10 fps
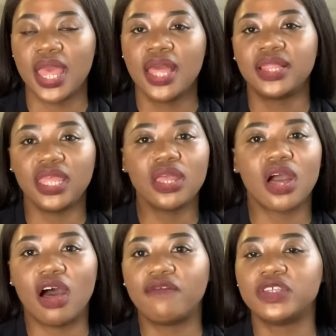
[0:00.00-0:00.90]
think
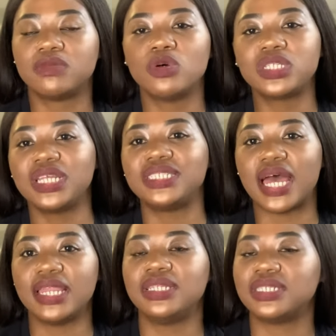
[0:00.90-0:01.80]
of is mostly
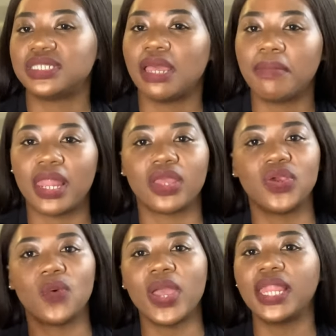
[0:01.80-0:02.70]
done in December, like
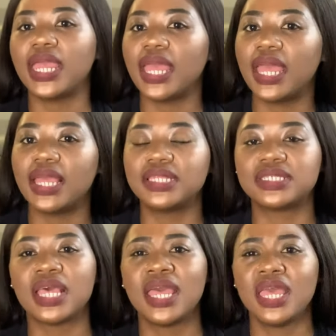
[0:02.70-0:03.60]
your weddings,
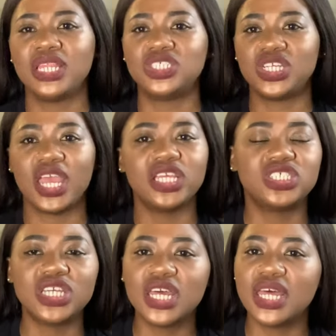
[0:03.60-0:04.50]

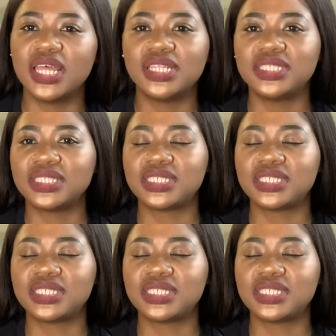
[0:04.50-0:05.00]
initiations,